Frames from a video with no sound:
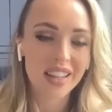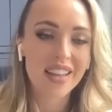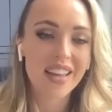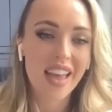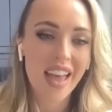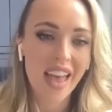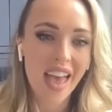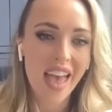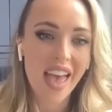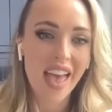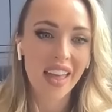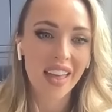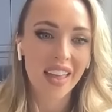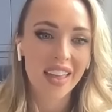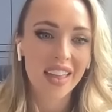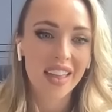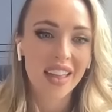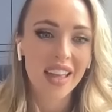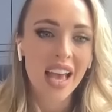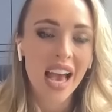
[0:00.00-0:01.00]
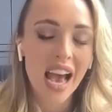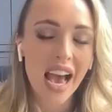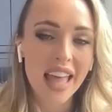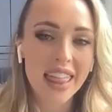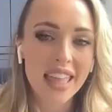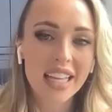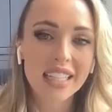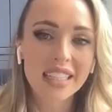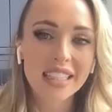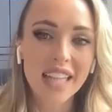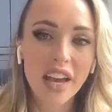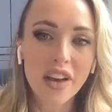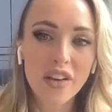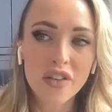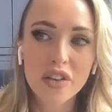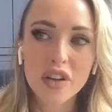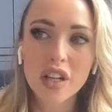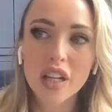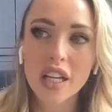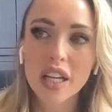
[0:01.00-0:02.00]
way yeah i think
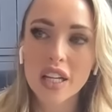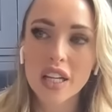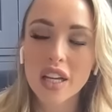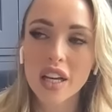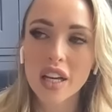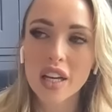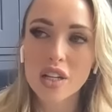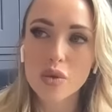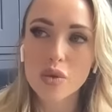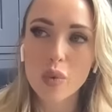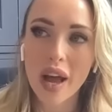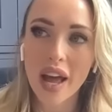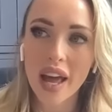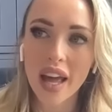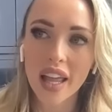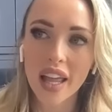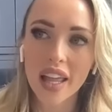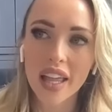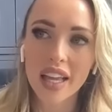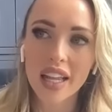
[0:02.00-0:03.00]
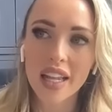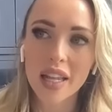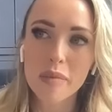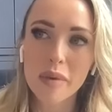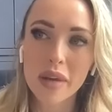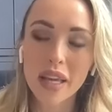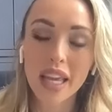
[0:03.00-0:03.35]
definitely as well in the